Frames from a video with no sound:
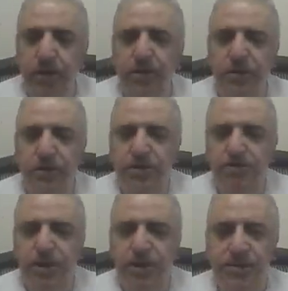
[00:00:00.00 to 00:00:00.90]

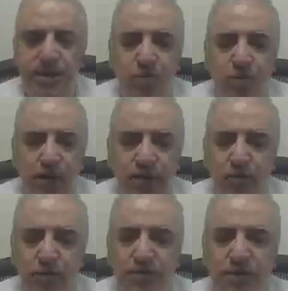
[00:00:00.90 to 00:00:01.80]
space, and you have to
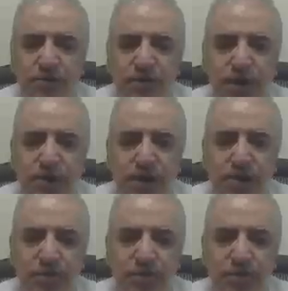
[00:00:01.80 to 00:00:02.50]
specify the name